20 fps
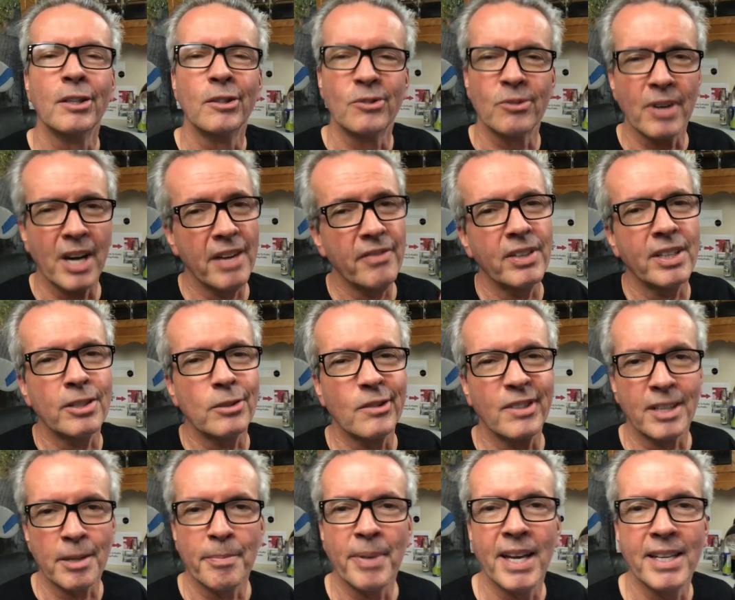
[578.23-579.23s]
Driving
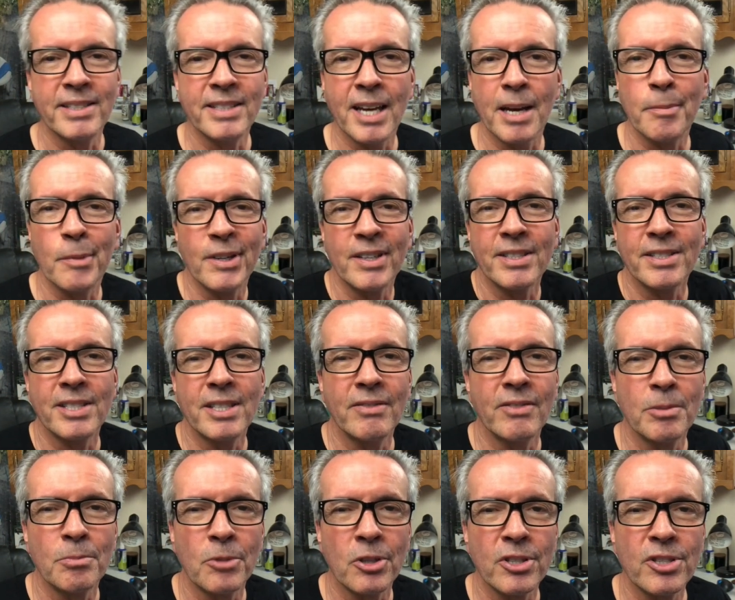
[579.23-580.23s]
during a pandemic is
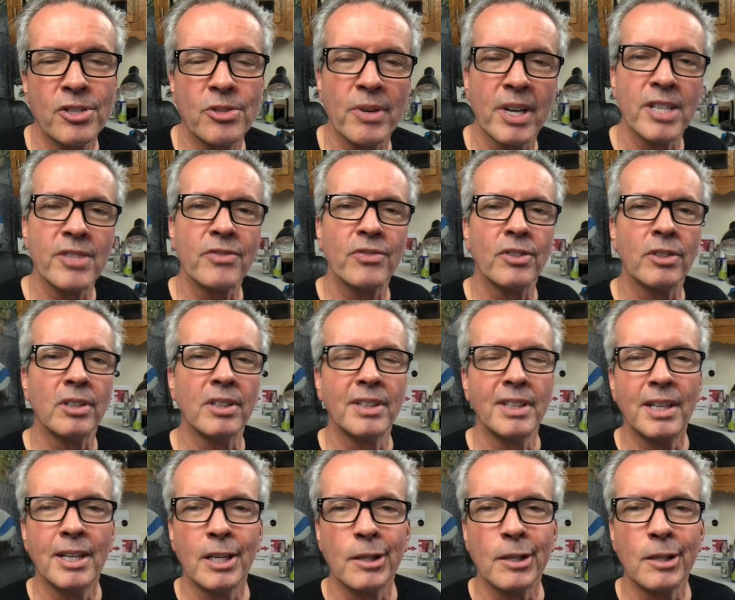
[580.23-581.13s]
even more stressful.